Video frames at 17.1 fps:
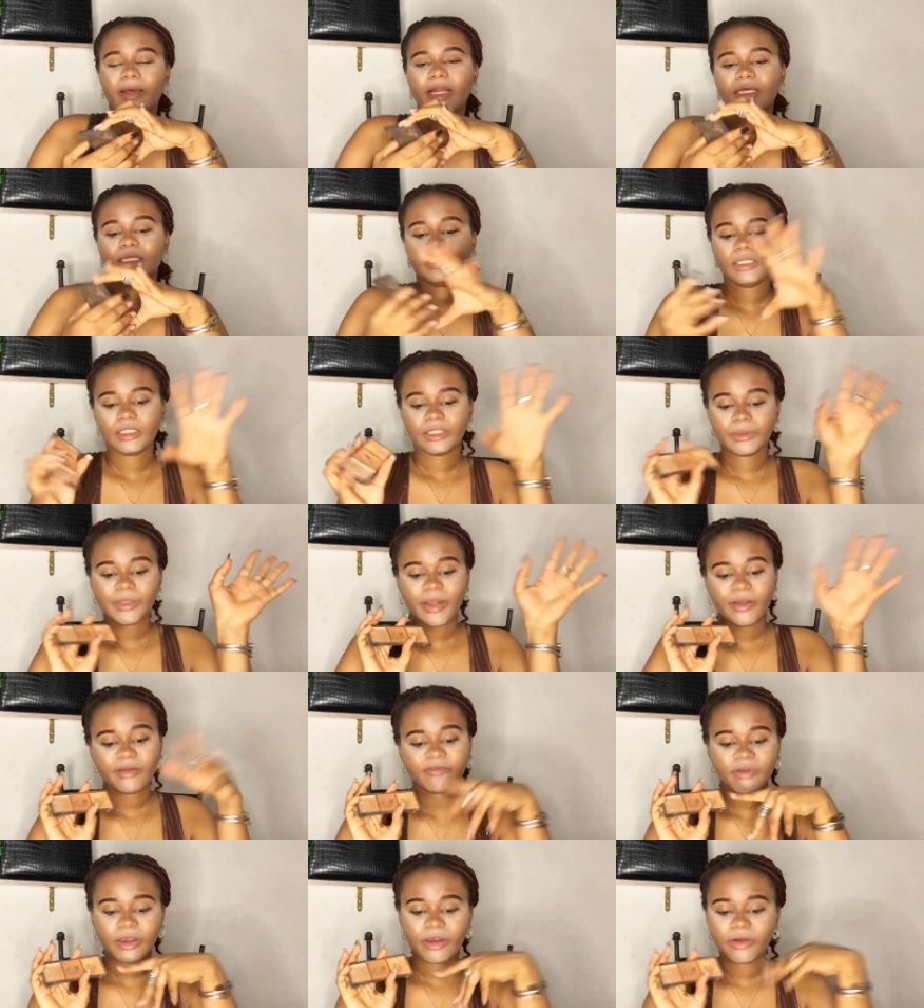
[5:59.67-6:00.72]
palette is
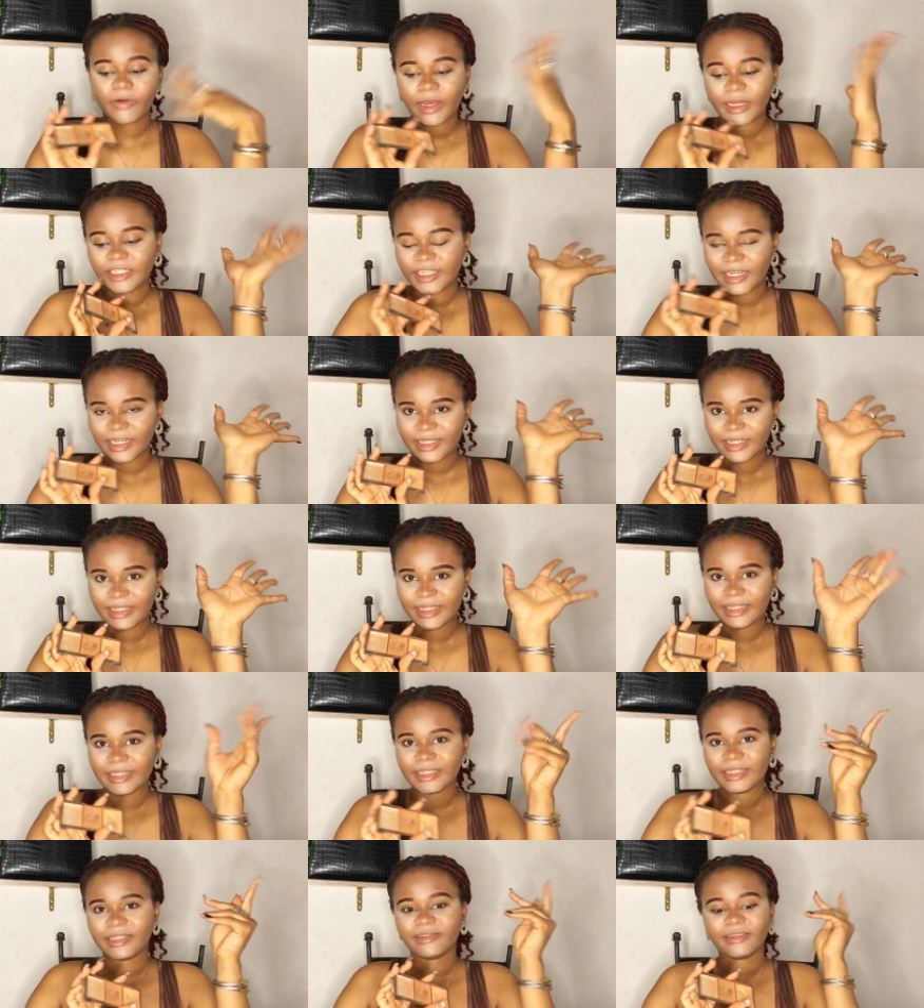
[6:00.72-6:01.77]
very, very ratchet.
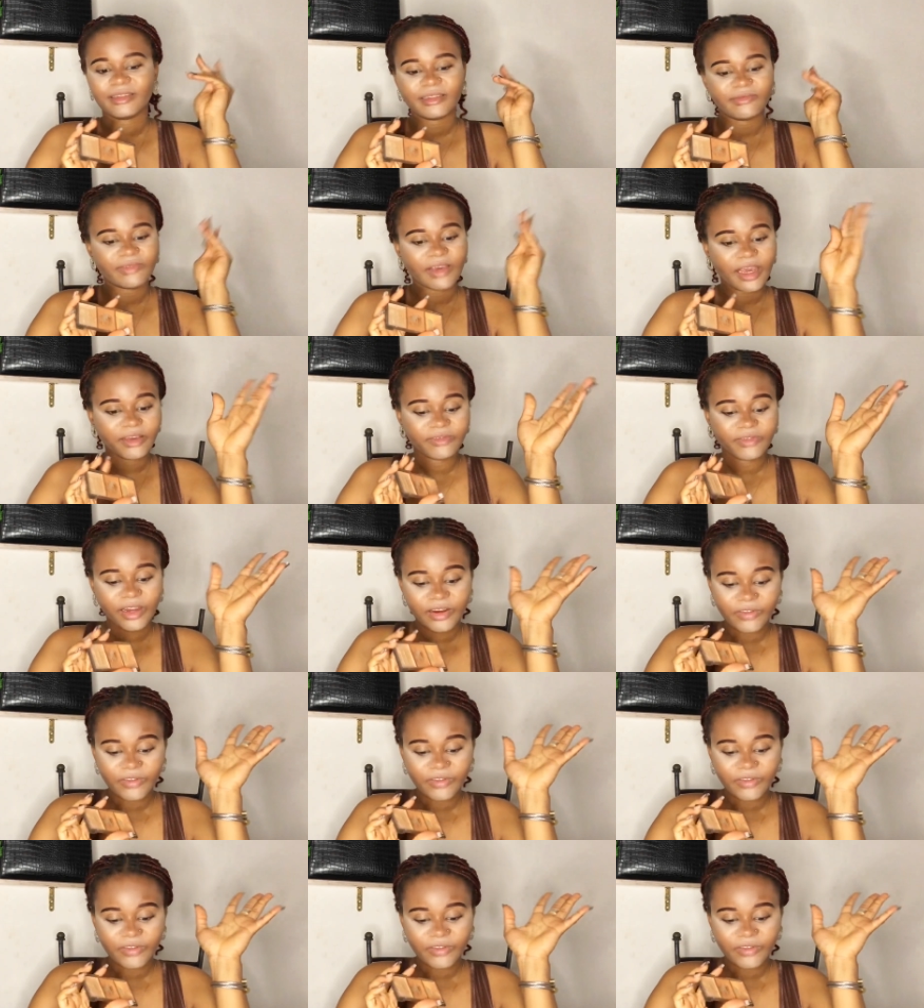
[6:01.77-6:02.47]
It's, it's very,